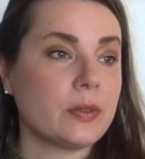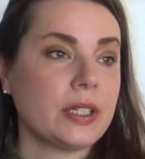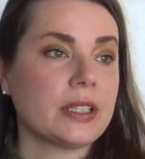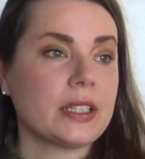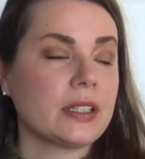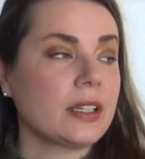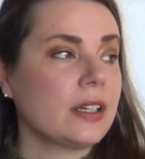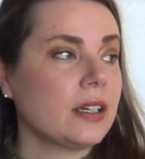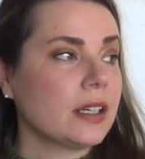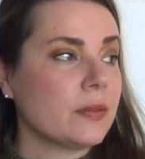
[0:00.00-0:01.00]
week, that
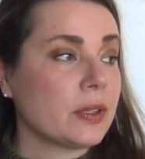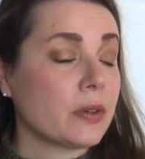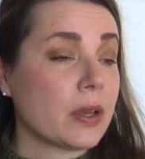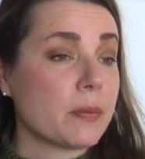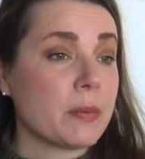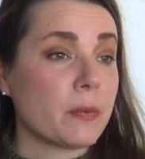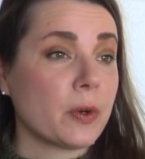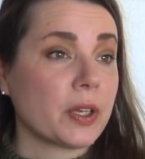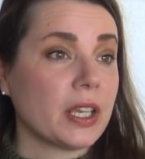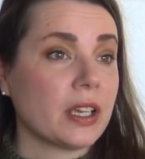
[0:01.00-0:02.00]
even though I've been
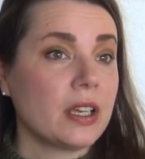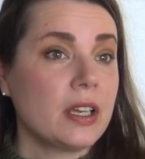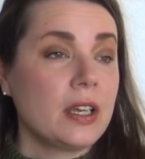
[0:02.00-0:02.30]
working,